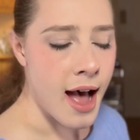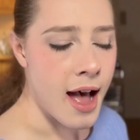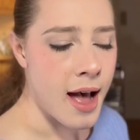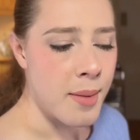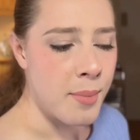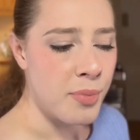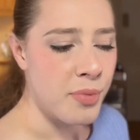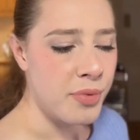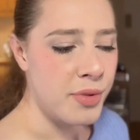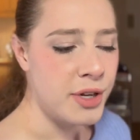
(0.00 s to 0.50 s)

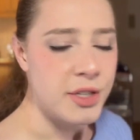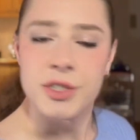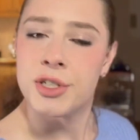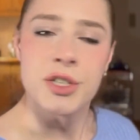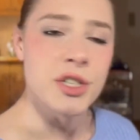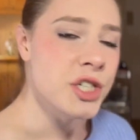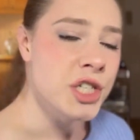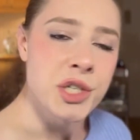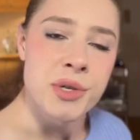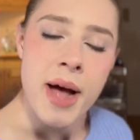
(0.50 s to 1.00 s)

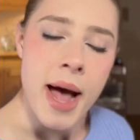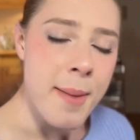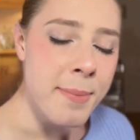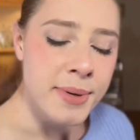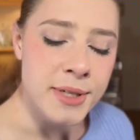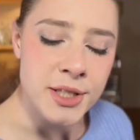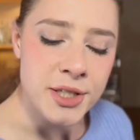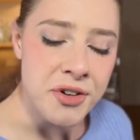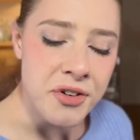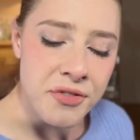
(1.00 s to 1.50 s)
There's a new
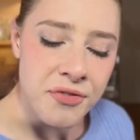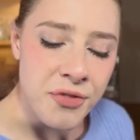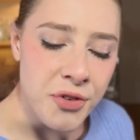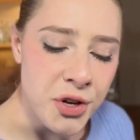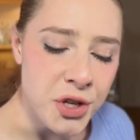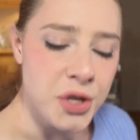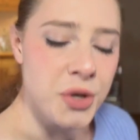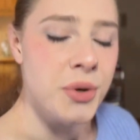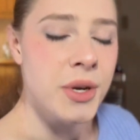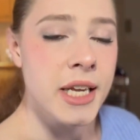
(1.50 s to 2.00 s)
episode
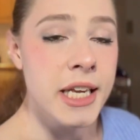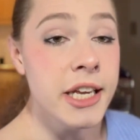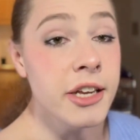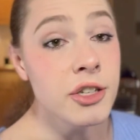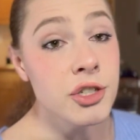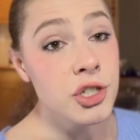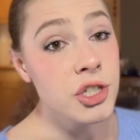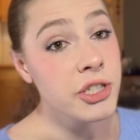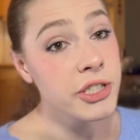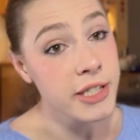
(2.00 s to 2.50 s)
for you
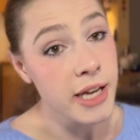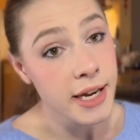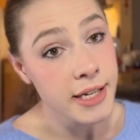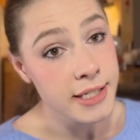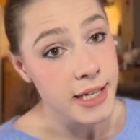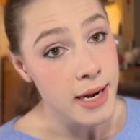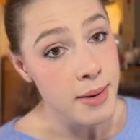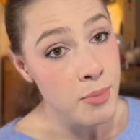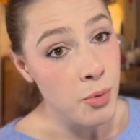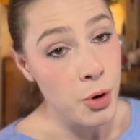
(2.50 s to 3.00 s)
each
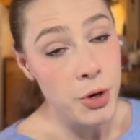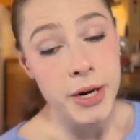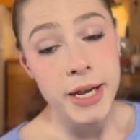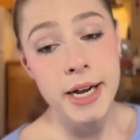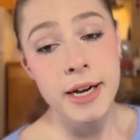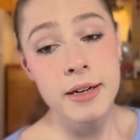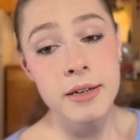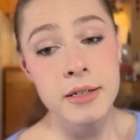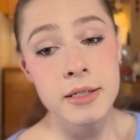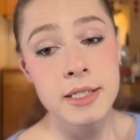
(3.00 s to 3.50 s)
Sunday
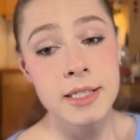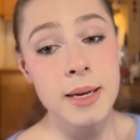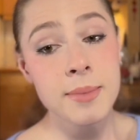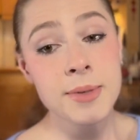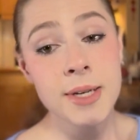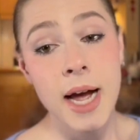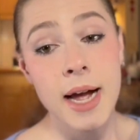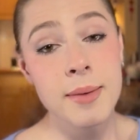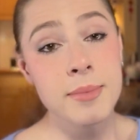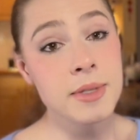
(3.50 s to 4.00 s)
morning.
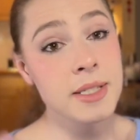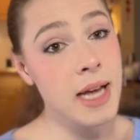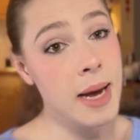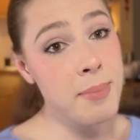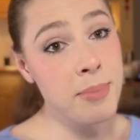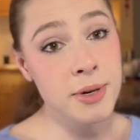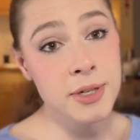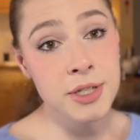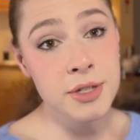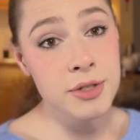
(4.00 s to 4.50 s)
Sometimes
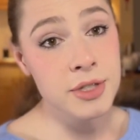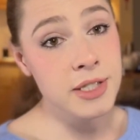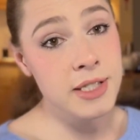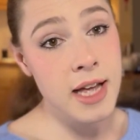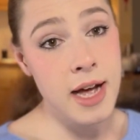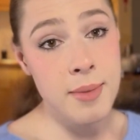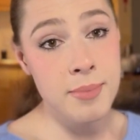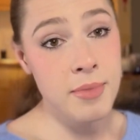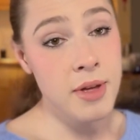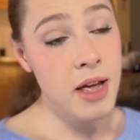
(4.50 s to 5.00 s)
I produce
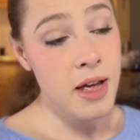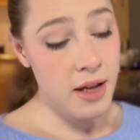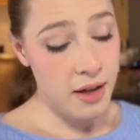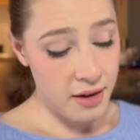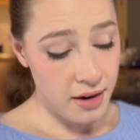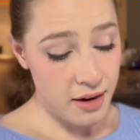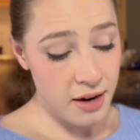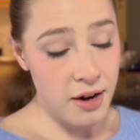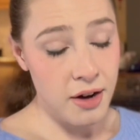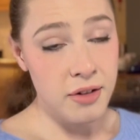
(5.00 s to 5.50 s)
them,
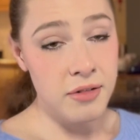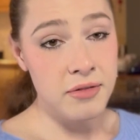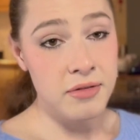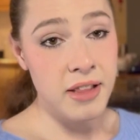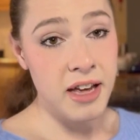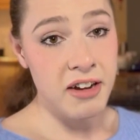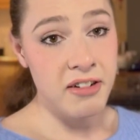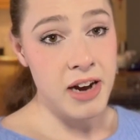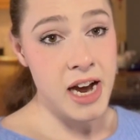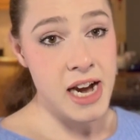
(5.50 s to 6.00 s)

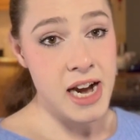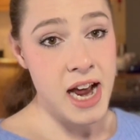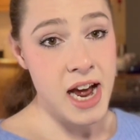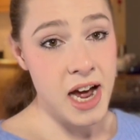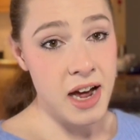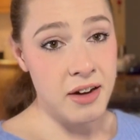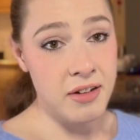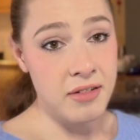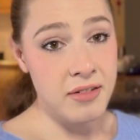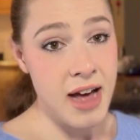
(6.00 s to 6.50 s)
like right
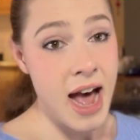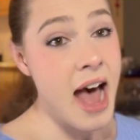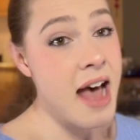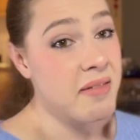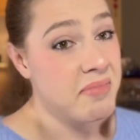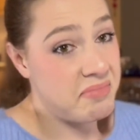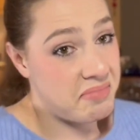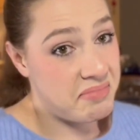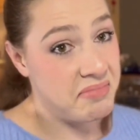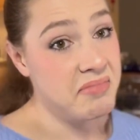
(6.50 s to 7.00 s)
now,
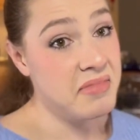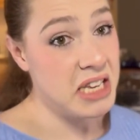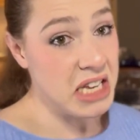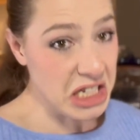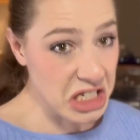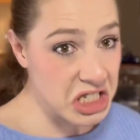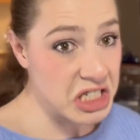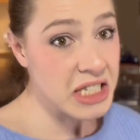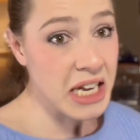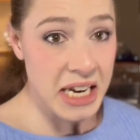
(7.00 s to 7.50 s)

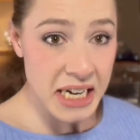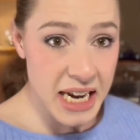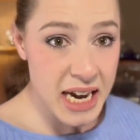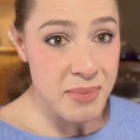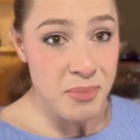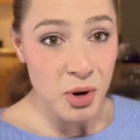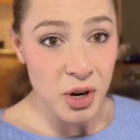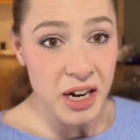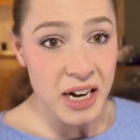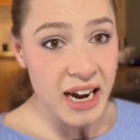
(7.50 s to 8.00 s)
each
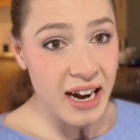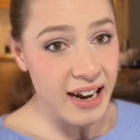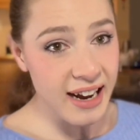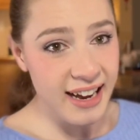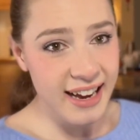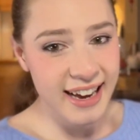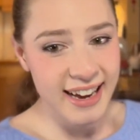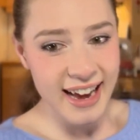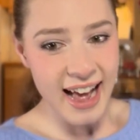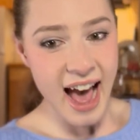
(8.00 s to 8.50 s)
Sunday
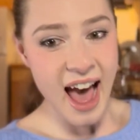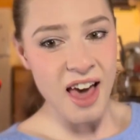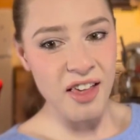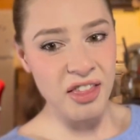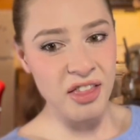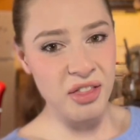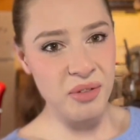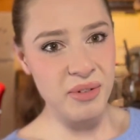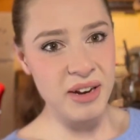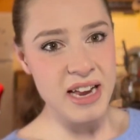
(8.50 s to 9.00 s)
morning
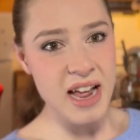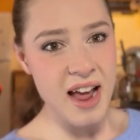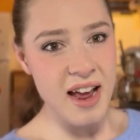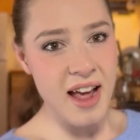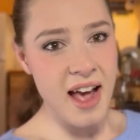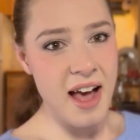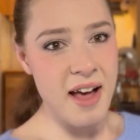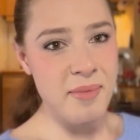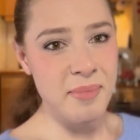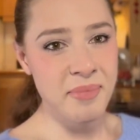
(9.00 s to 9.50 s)
at 3
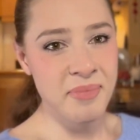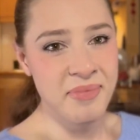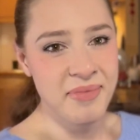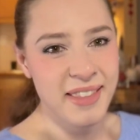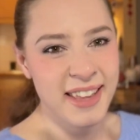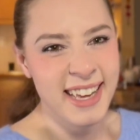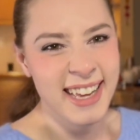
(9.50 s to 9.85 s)
a.m.